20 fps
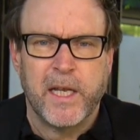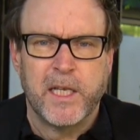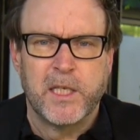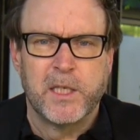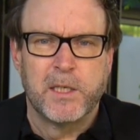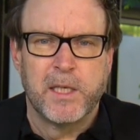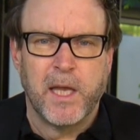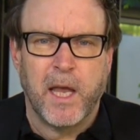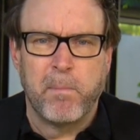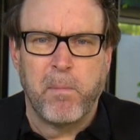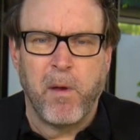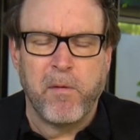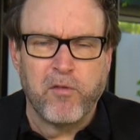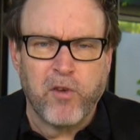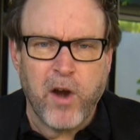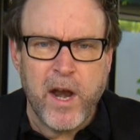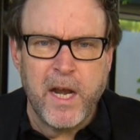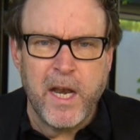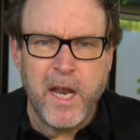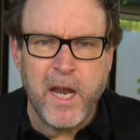It's
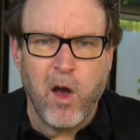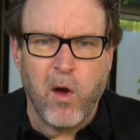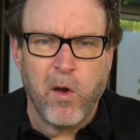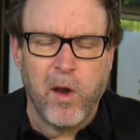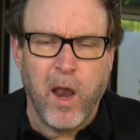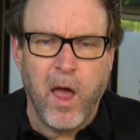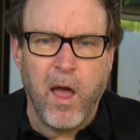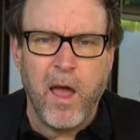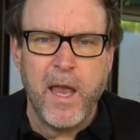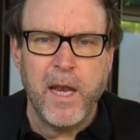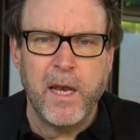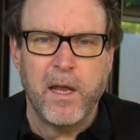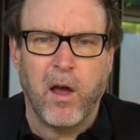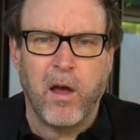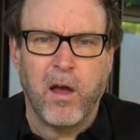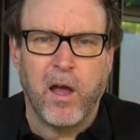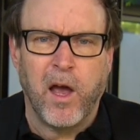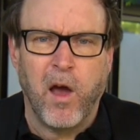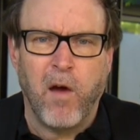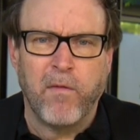befriending online,
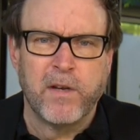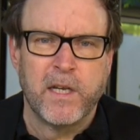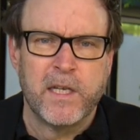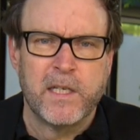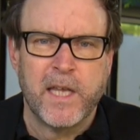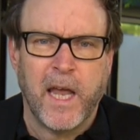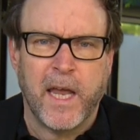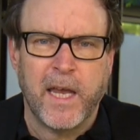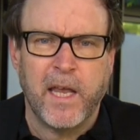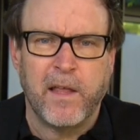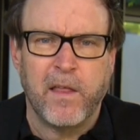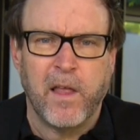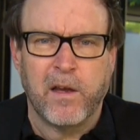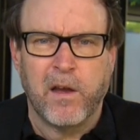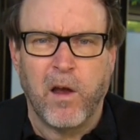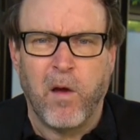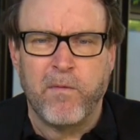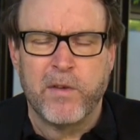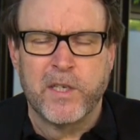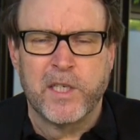often taking
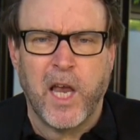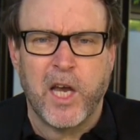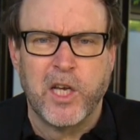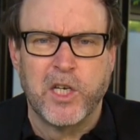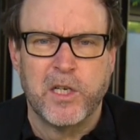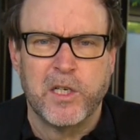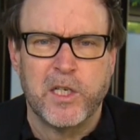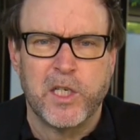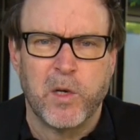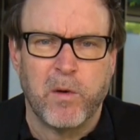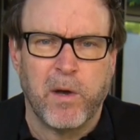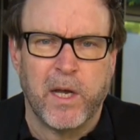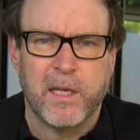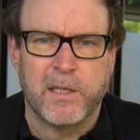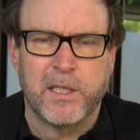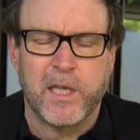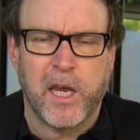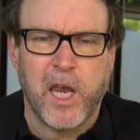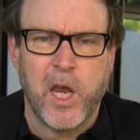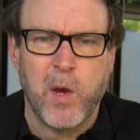that conversation to
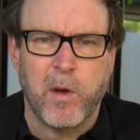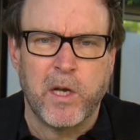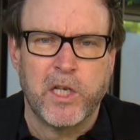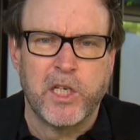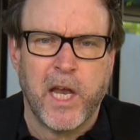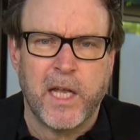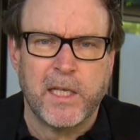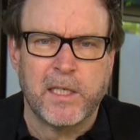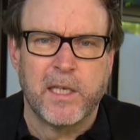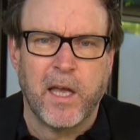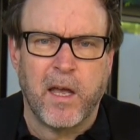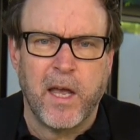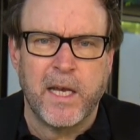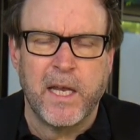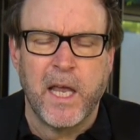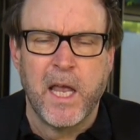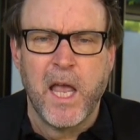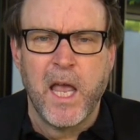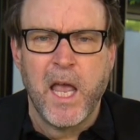a secure chat site,